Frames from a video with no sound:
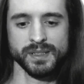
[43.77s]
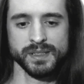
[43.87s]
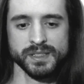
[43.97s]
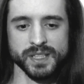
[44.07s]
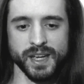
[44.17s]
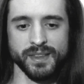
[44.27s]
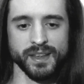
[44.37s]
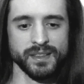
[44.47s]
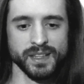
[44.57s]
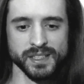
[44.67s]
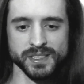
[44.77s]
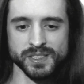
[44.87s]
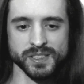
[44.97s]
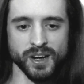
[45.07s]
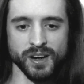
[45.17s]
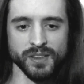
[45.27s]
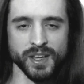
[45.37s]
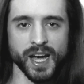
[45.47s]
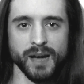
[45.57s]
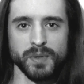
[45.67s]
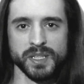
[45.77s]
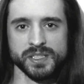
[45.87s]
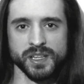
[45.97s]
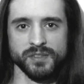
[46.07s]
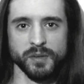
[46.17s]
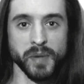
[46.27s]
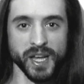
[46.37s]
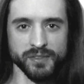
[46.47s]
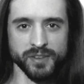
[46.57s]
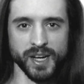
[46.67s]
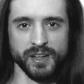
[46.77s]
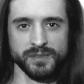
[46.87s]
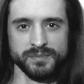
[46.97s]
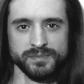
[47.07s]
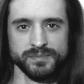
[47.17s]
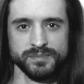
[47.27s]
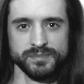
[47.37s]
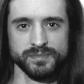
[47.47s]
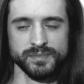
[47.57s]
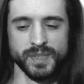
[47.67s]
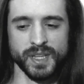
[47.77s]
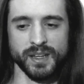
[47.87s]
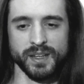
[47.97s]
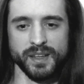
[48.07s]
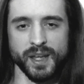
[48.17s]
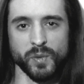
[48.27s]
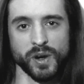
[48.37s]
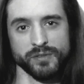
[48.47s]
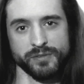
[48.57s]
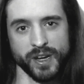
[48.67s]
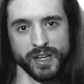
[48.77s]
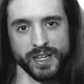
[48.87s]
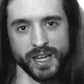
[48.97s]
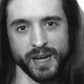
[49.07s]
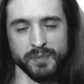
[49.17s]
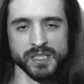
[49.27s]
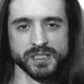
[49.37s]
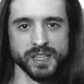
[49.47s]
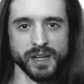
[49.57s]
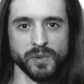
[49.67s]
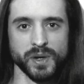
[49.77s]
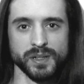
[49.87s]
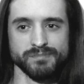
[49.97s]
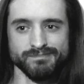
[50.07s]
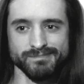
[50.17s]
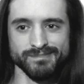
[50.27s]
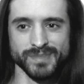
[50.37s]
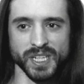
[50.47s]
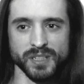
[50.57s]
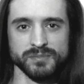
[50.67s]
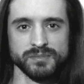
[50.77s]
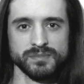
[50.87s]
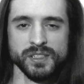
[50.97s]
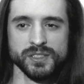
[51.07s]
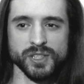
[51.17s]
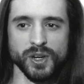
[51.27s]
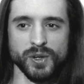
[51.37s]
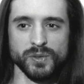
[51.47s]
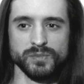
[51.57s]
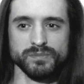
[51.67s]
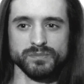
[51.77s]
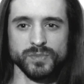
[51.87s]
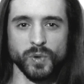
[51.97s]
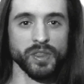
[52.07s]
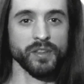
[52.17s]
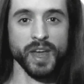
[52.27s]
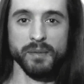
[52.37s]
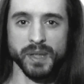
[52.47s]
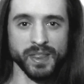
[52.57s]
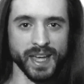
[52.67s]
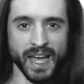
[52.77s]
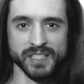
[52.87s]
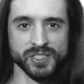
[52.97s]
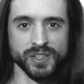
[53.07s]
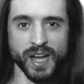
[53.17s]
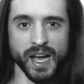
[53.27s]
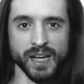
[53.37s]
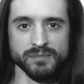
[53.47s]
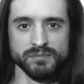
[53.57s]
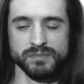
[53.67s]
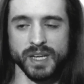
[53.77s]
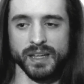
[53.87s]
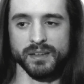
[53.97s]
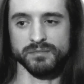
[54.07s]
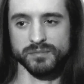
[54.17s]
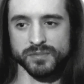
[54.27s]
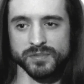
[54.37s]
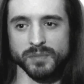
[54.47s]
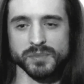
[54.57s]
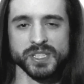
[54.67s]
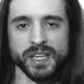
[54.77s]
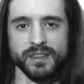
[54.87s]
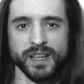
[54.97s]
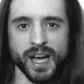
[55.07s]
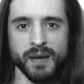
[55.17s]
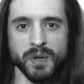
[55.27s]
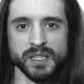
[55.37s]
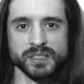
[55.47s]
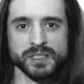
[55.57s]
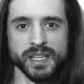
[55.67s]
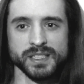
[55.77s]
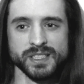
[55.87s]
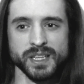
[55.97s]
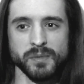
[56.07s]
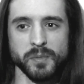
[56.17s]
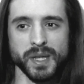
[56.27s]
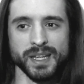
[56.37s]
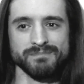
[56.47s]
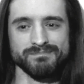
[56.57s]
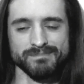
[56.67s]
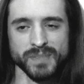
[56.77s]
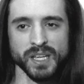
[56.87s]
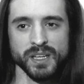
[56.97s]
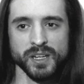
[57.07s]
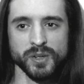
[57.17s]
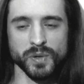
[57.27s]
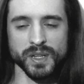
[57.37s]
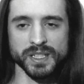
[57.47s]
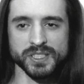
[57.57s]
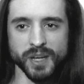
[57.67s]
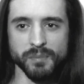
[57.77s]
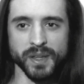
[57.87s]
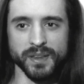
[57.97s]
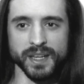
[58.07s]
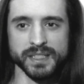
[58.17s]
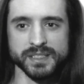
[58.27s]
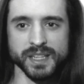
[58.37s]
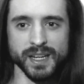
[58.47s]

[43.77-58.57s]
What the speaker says: say that these are the comments of a pedophile. That they weren't funny comments, they were, So whether that be the case or not, and from seeing the comments, they seem to be really something that's